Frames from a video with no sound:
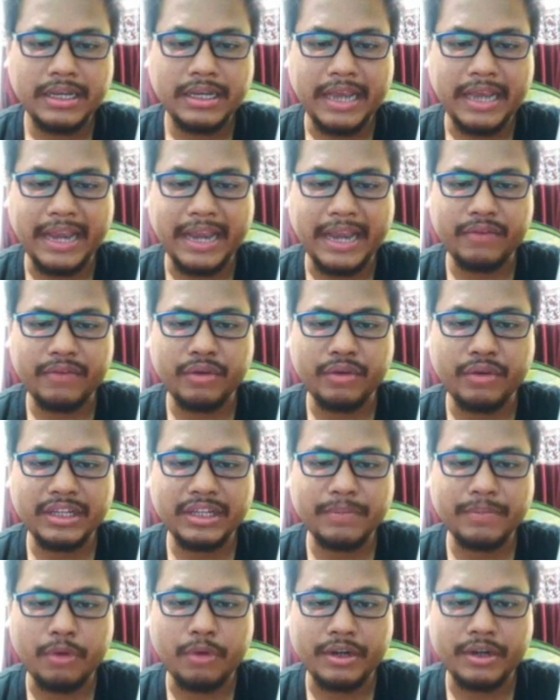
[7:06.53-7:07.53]
And what the
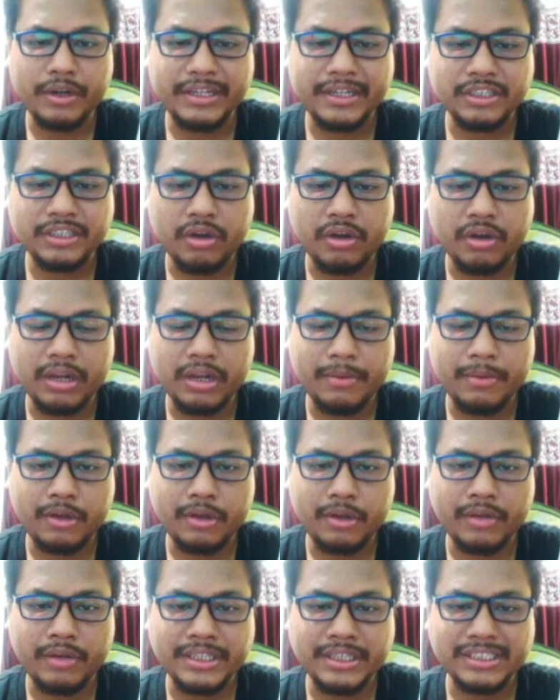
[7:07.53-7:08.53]
product is all about,
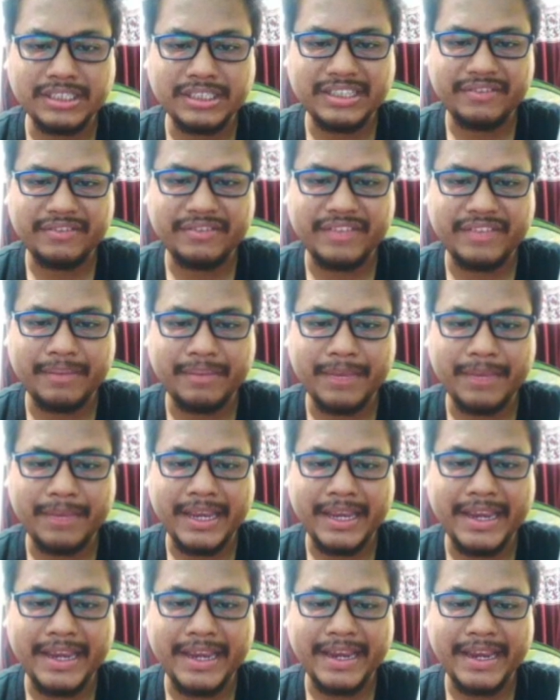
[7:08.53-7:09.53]
I just give them
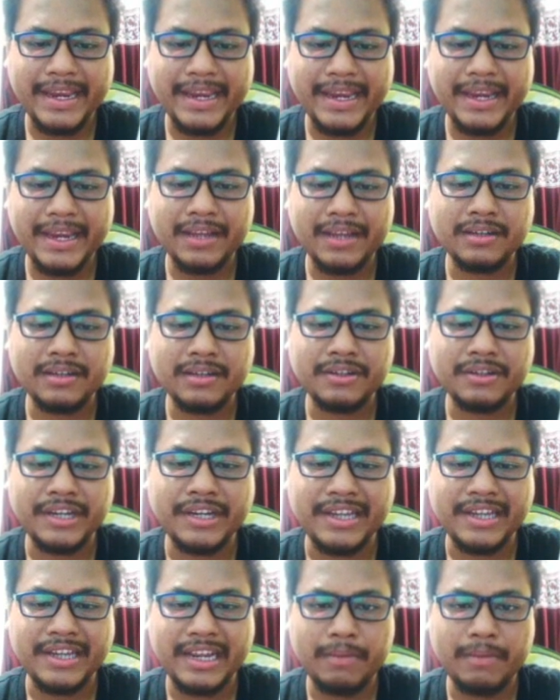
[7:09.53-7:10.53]
a
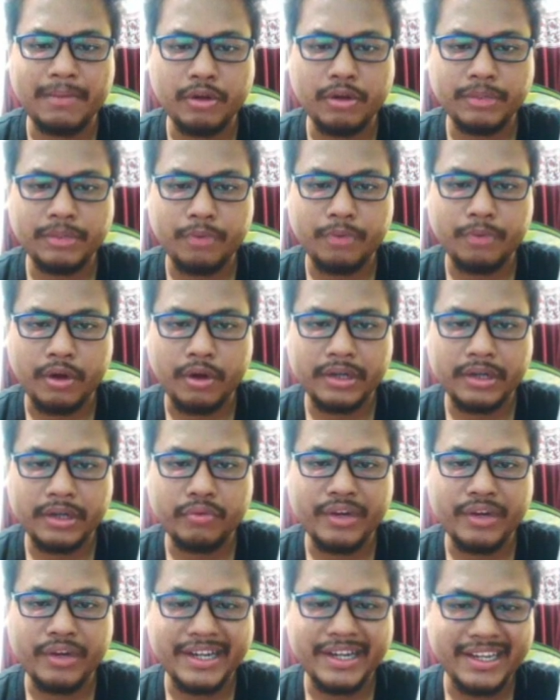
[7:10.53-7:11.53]
detail about the product,
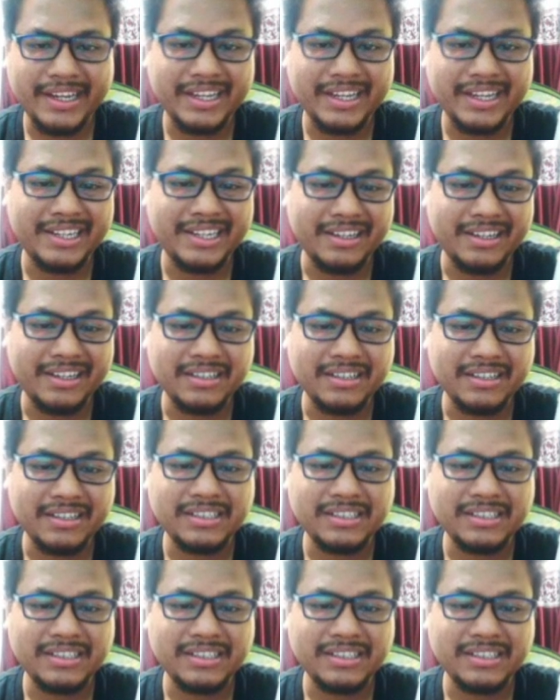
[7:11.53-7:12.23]
what it does,